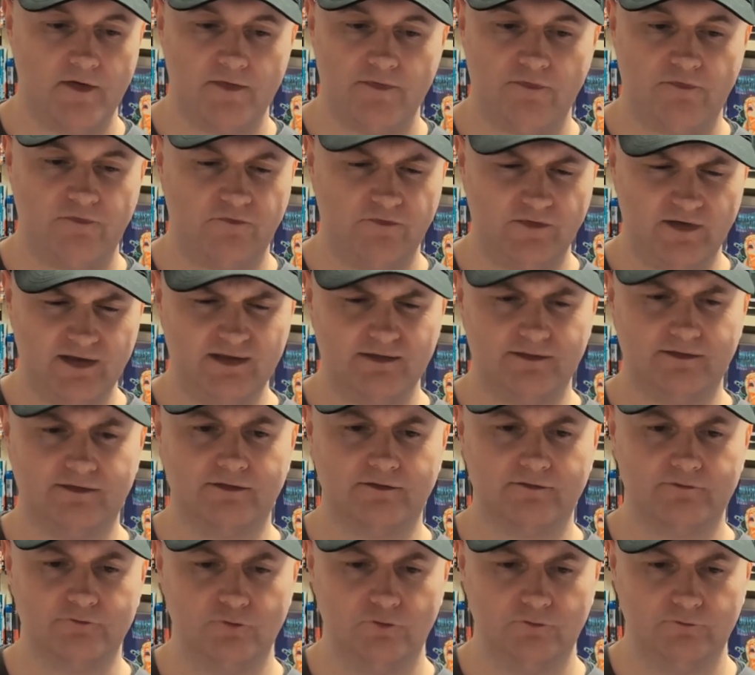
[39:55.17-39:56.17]

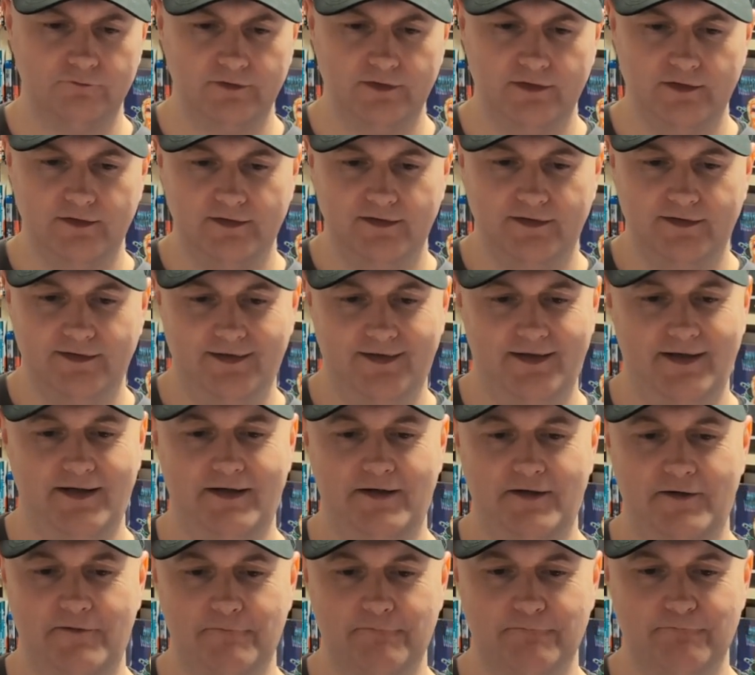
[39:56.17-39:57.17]
thing,
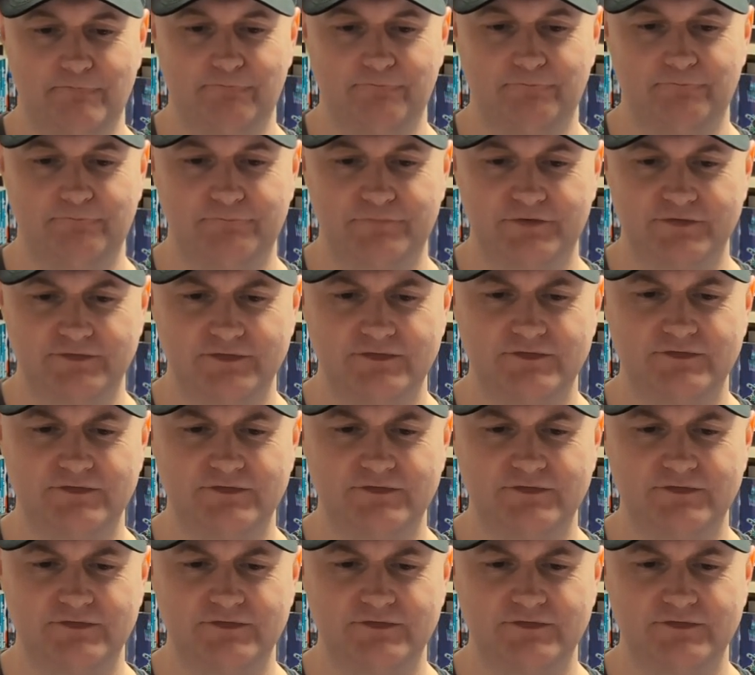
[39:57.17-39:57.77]
because